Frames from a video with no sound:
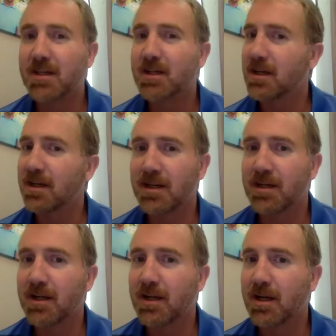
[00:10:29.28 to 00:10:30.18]
you become
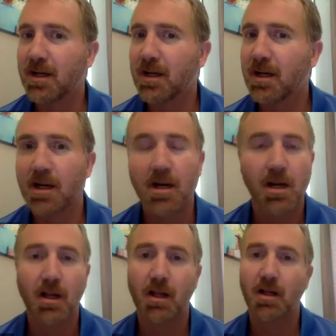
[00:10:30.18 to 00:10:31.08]
more flexible. I
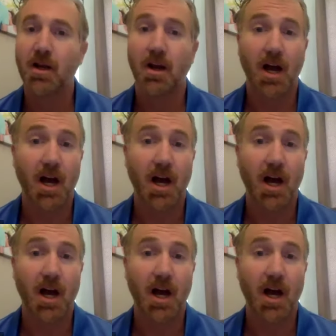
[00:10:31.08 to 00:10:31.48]
promise to you. I have